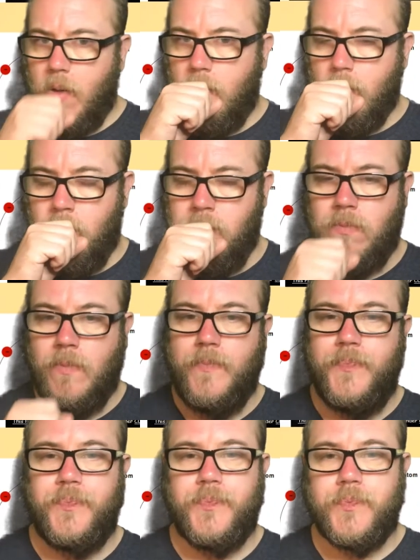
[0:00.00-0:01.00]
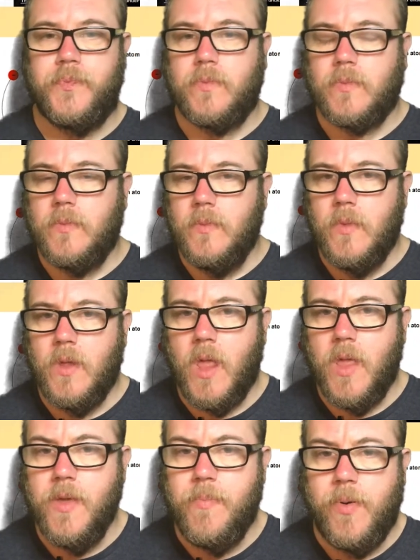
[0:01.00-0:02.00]

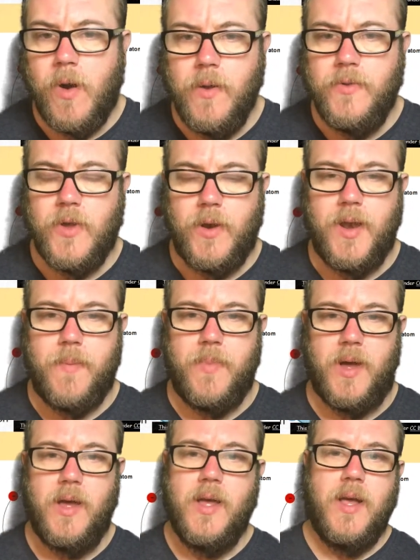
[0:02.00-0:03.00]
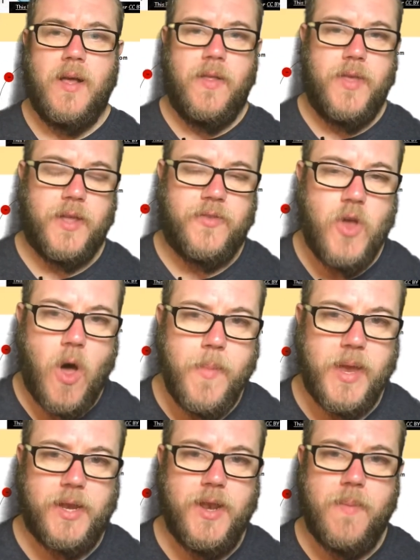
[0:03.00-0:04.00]
The proton number, the
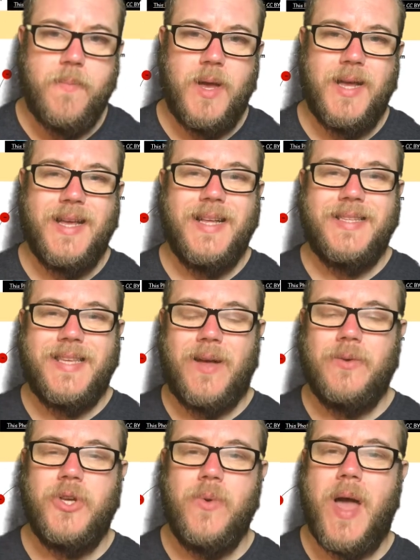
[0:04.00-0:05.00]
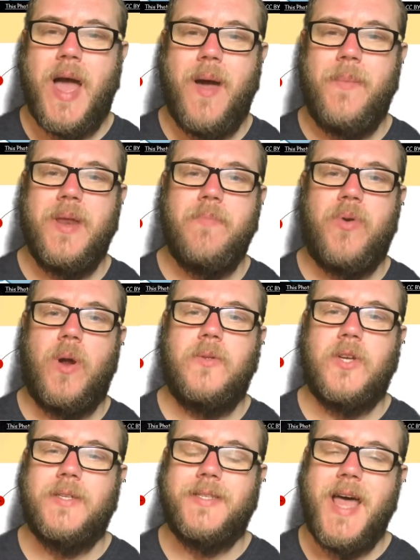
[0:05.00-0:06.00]
atomic number, tells you how many
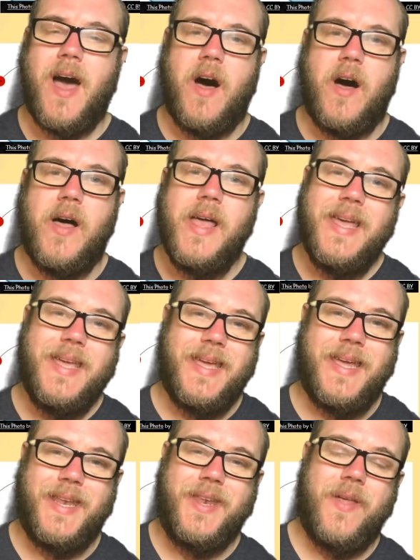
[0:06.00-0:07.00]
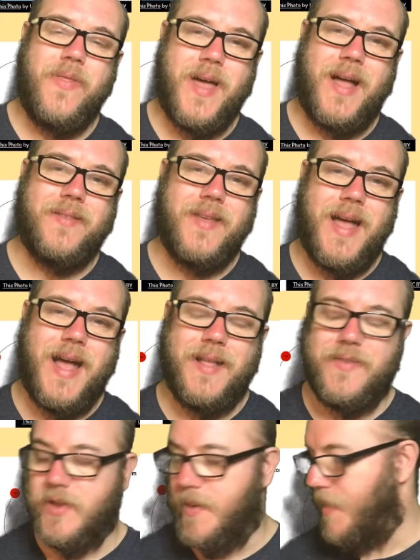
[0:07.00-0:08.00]
protons there are in that
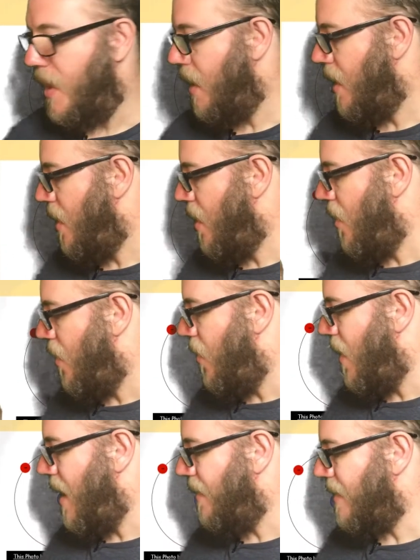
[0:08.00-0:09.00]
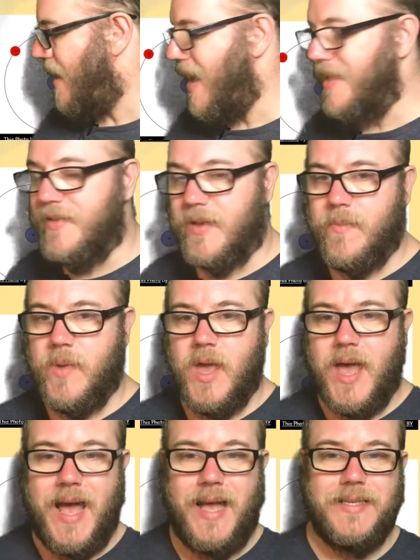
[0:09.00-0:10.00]
atom. That atom
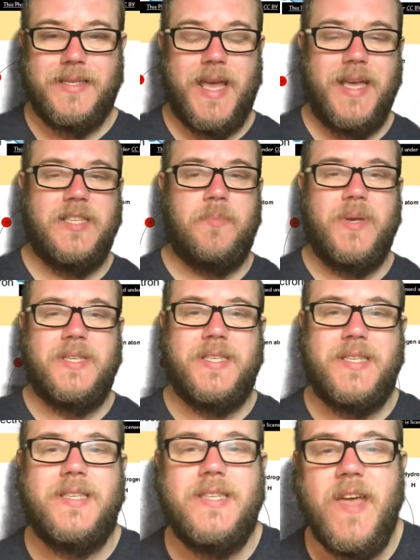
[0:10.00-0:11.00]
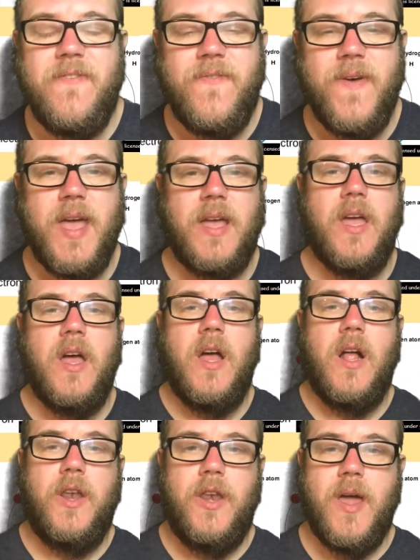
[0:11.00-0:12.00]
has a specific
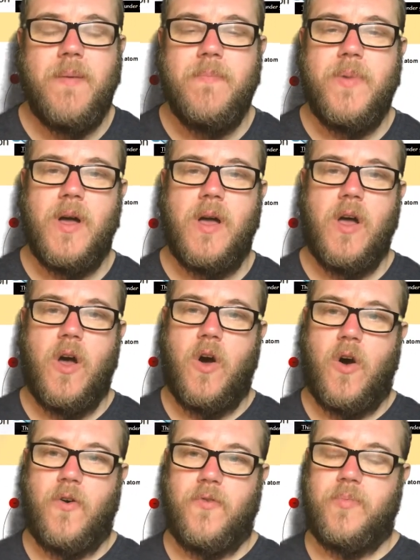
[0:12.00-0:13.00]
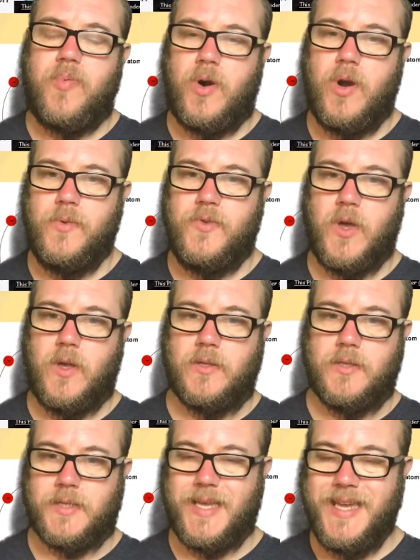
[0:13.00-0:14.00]
number of protons.